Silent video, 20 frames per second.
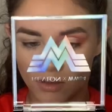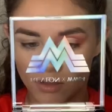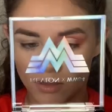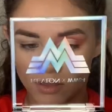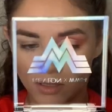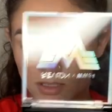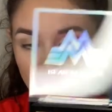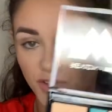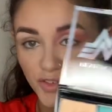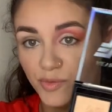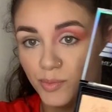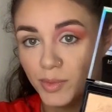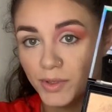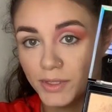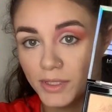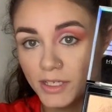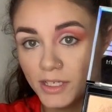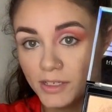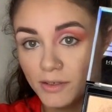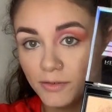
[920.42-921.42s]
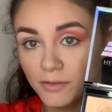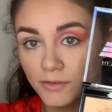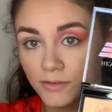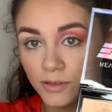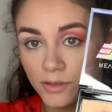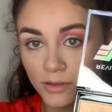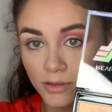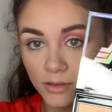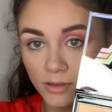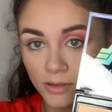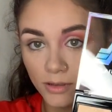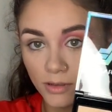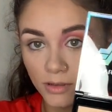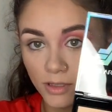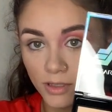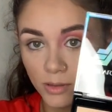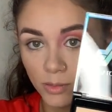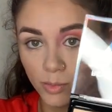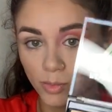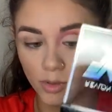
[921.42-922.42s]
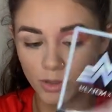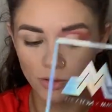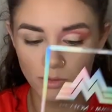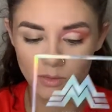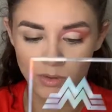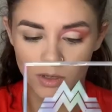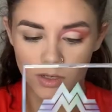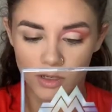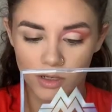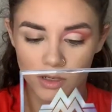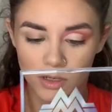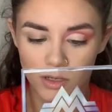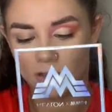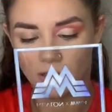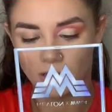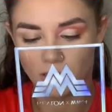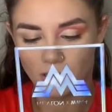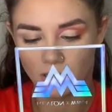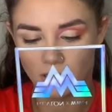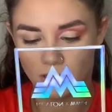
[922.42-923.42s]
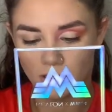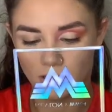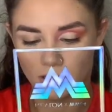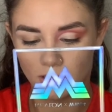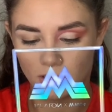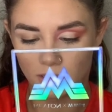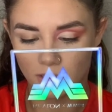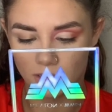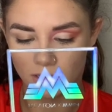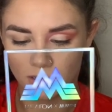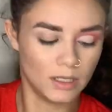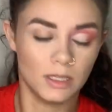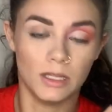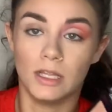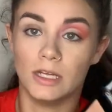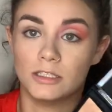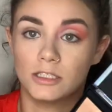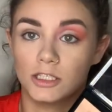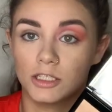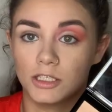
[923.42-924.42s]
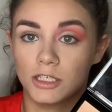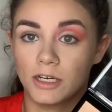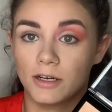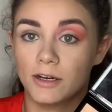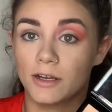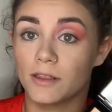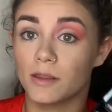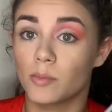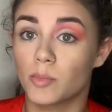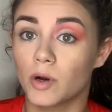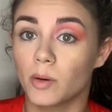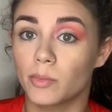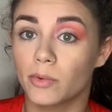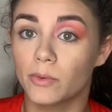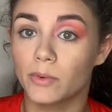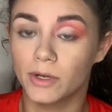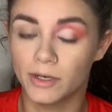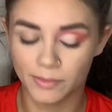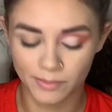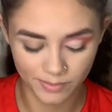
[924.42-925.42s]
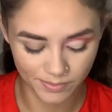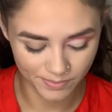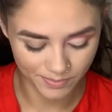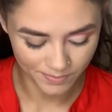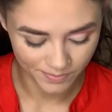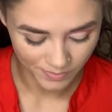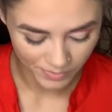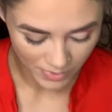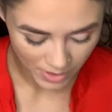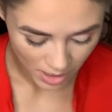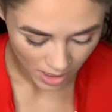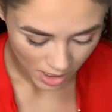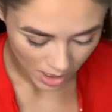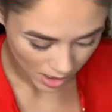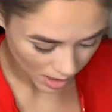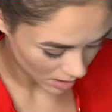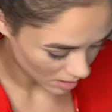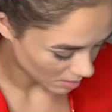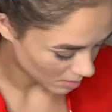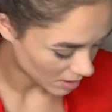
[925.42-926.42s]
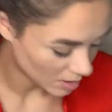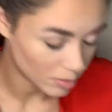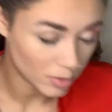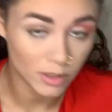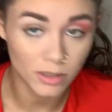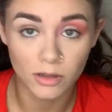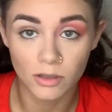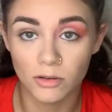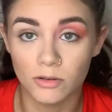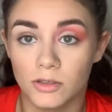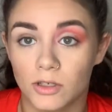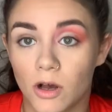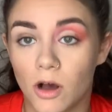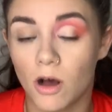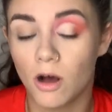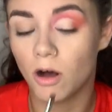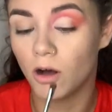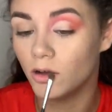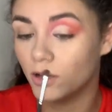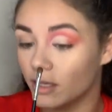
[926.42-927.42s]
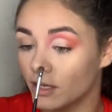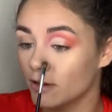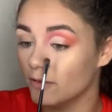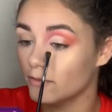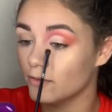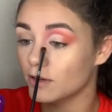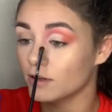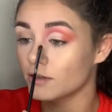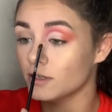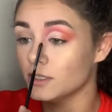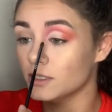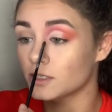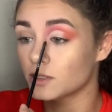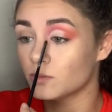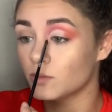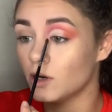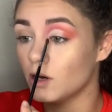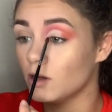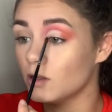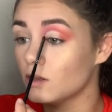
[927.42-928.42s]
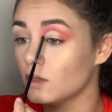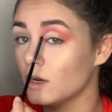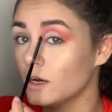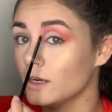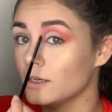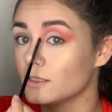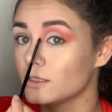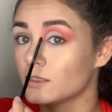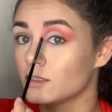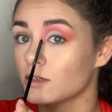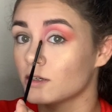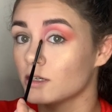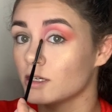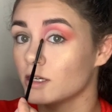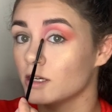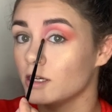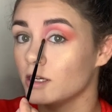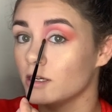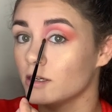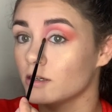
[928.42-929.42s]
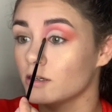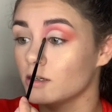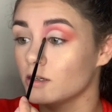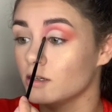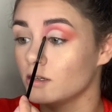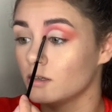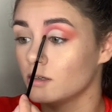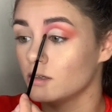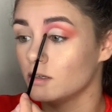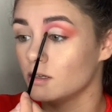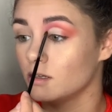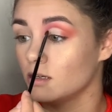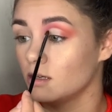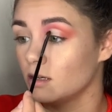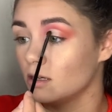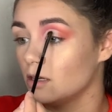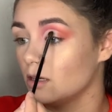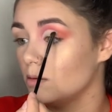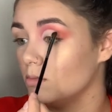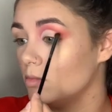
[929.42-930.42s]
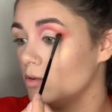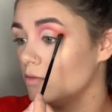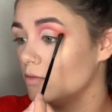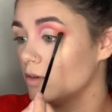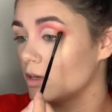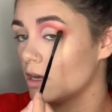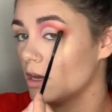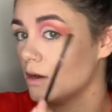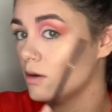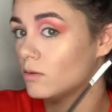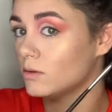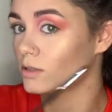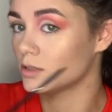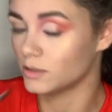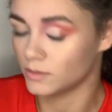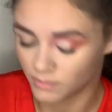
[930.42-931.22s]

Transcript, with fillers: Self-Belief, this blue one, and Legendary, the purple one. And I'm going to put those all in a very small line starting here and moving out.